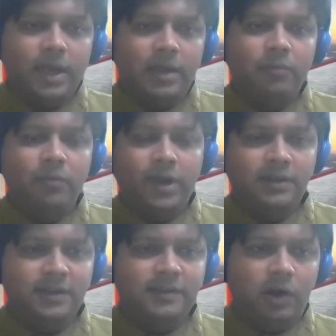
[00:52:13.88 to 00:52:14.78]
and when
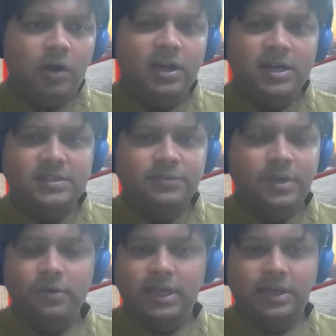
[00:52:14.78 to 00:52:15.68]
this occurs, we
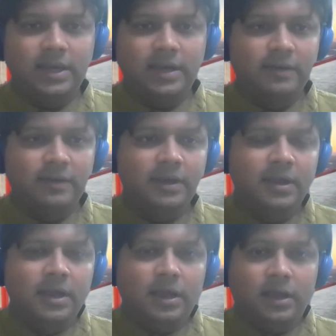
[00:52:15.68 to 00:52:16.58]
know that there is a
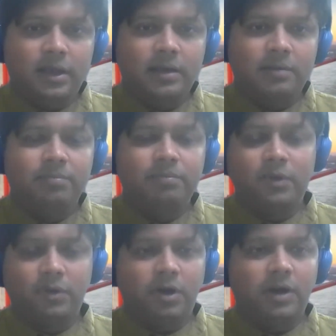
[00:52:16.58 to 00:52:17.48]

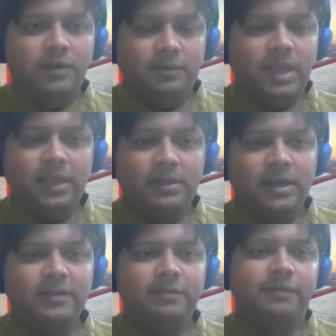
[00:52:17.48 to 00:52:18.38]
cause, like
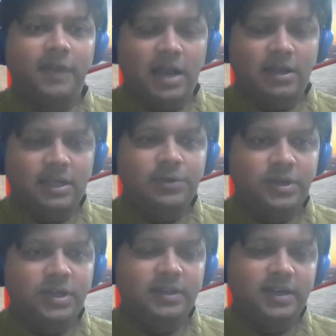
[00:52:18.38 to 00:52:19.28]
there is a flood.
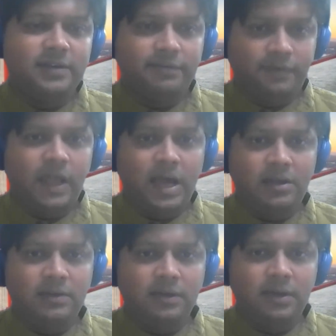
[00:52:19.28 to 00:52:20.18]
Usually there is a
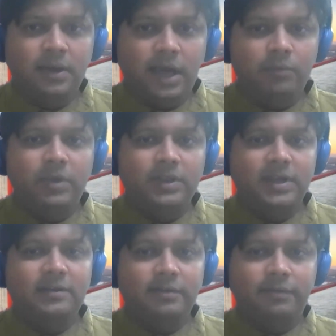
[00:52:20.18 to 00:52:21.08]
flood, and when
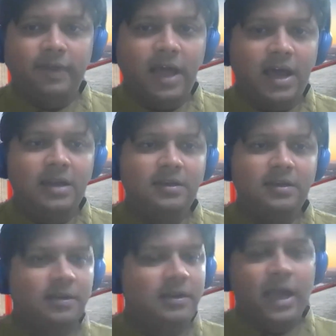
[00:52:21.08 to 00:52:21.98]
there is a flood,
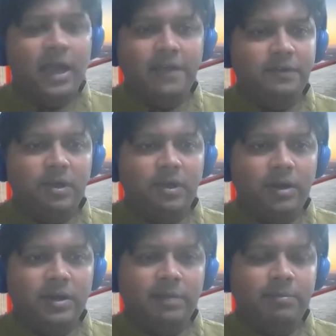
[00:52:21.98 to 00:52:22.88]
as he
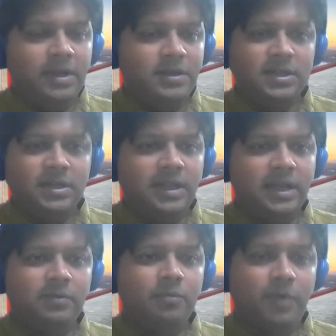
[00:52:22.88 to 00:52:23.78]
already mentioned,
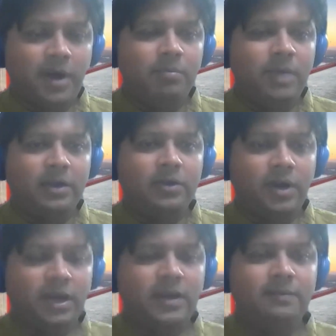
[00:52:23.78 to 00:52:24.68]
that one
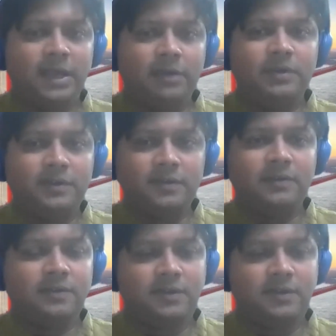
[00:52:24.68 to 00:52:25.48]
microorganism that was